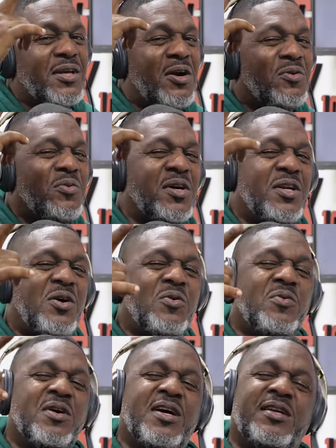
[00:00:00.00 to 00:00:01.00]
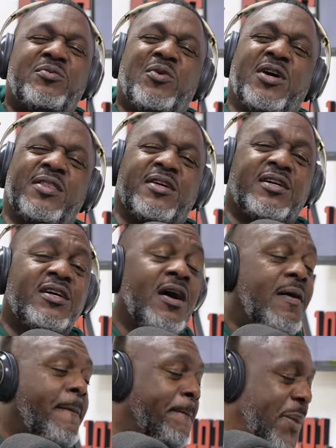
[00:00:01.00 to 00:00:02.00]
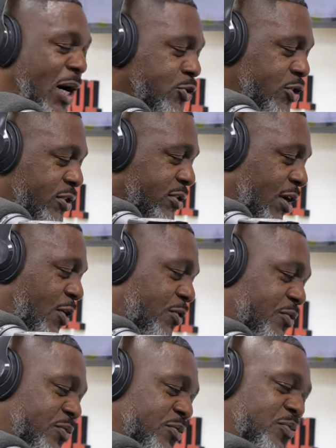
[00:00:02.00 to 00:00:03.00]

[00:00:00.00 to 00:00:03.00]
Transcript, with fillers: Talk 101, where the bosses talk.